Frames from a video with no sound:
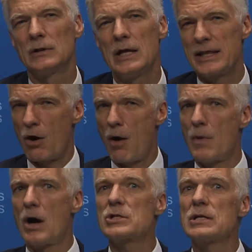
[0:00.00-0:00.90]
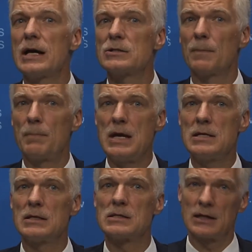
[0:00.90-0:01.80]
They homogenize
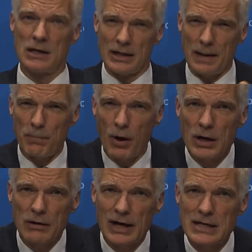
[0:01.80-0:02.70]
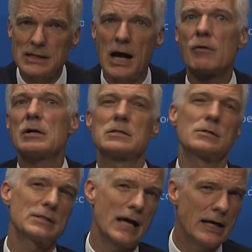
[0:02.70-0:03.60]
opinions and they polarize our
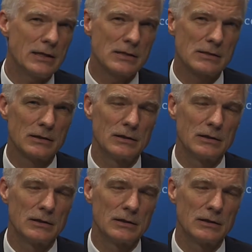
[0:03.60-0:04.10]
societies.